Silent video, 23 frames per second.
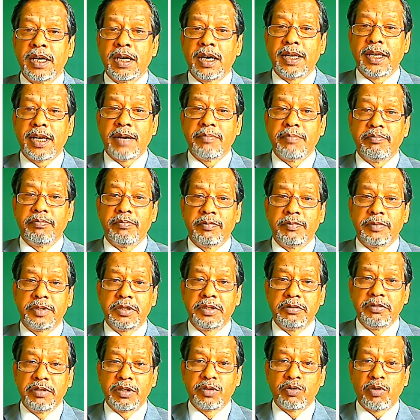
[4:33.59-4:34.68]
Now
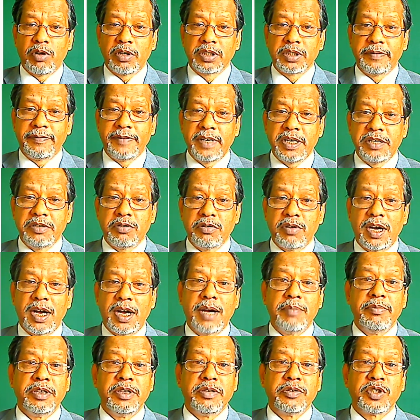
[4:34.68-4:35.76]
to record the video,
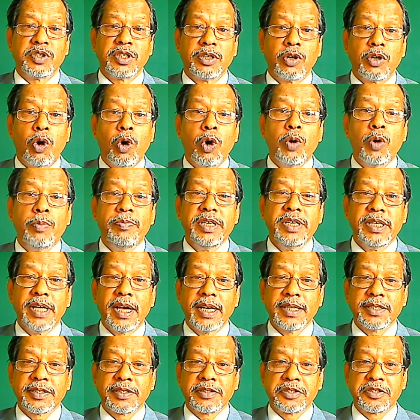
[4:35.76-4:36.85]
I'm using
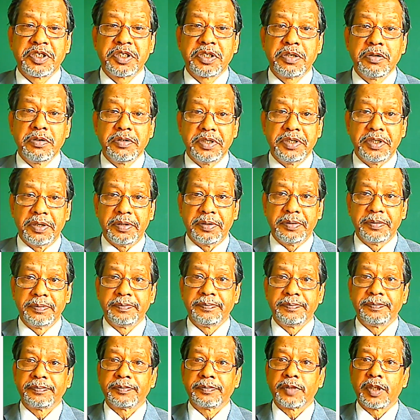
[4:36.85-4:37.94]
OBS Studio,
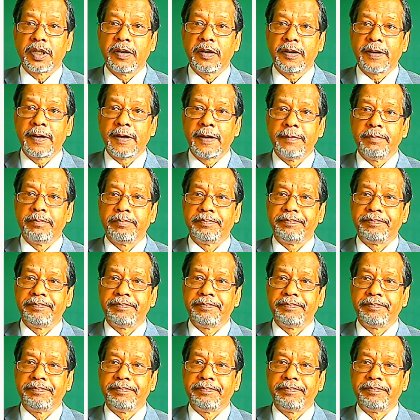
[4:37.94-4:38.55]
okay,